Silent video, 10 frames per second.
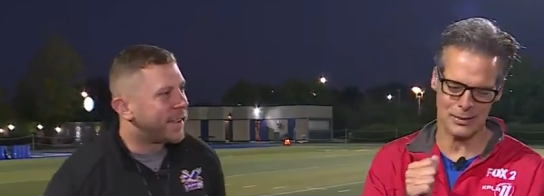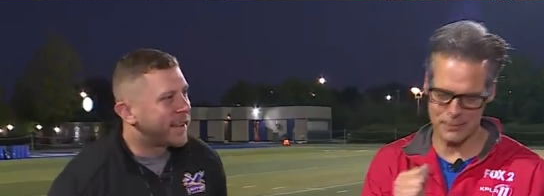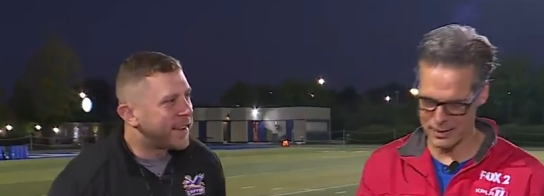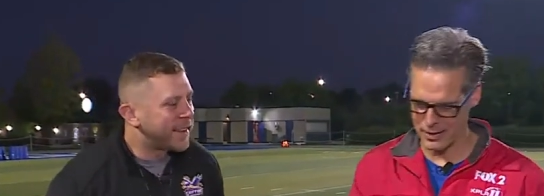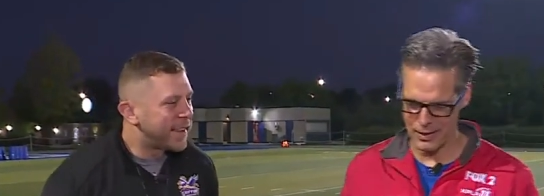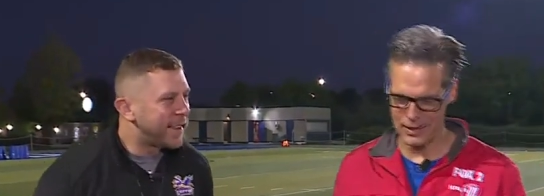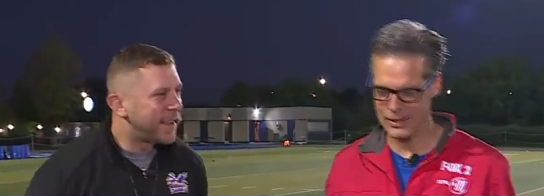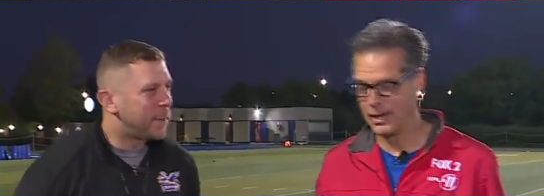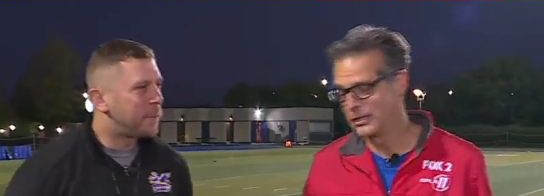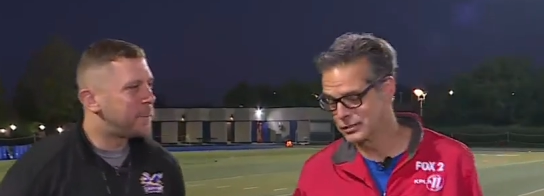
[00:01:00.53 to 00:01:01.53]
Speaker 1: a little bit. All right.
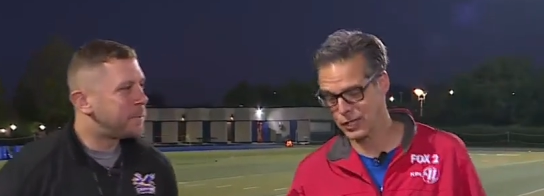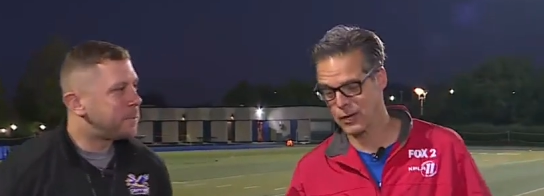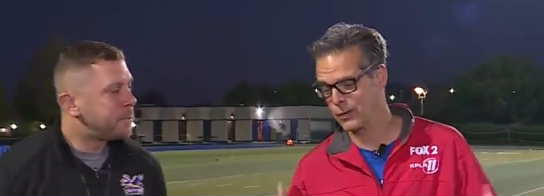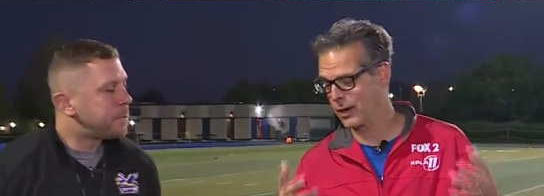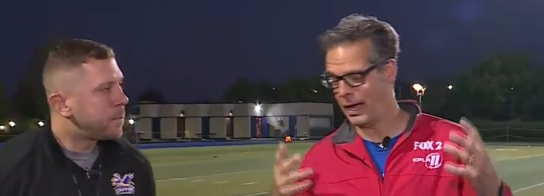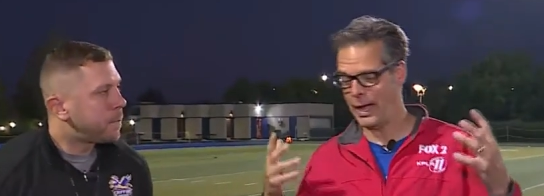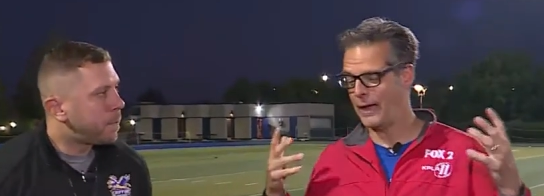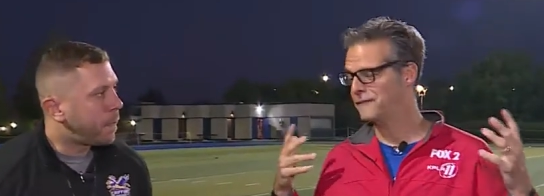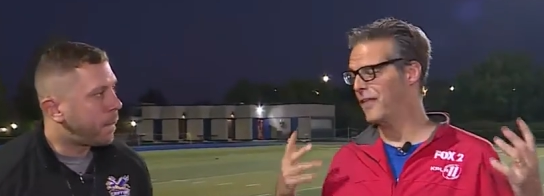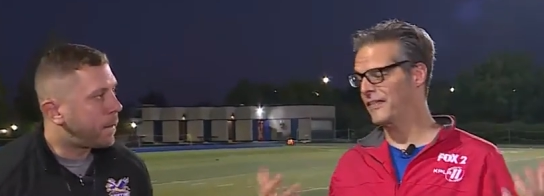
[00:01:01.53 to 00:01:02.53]
So
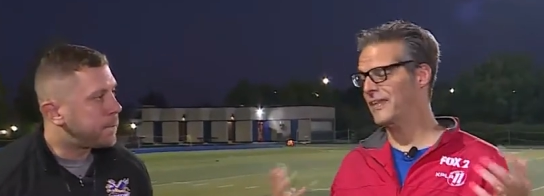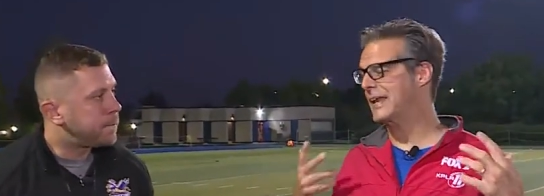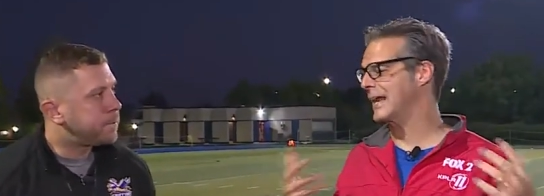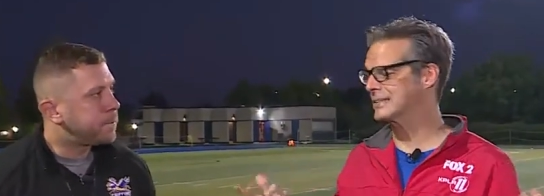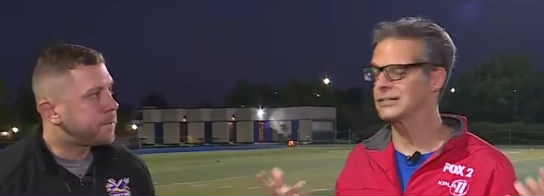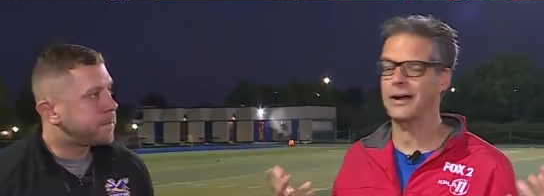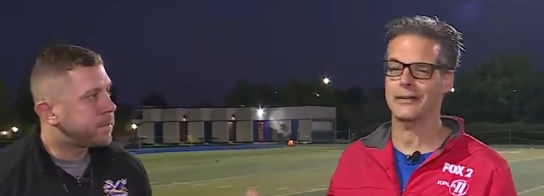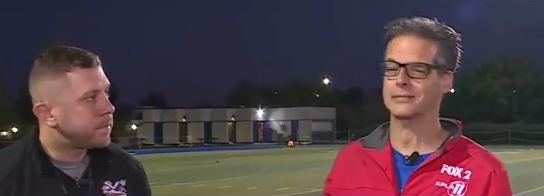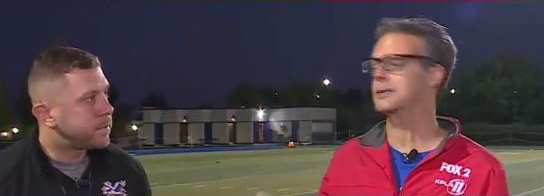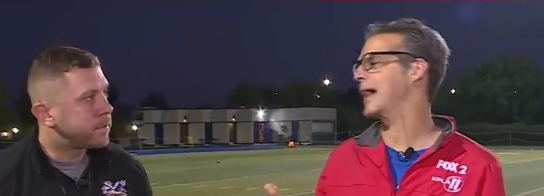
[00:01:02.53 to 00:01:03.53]
I, I think I still
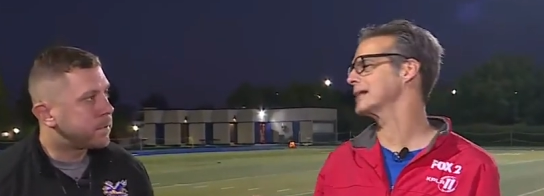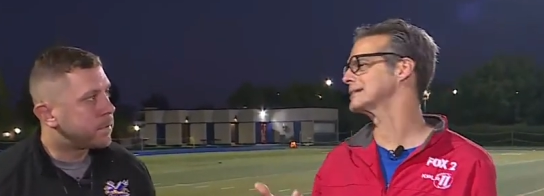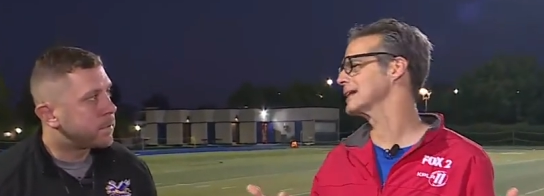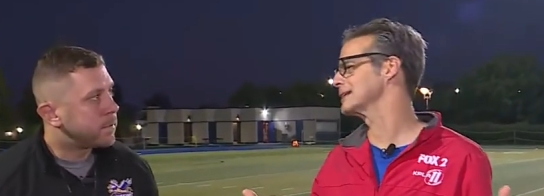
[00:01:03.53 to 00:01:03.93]
have some college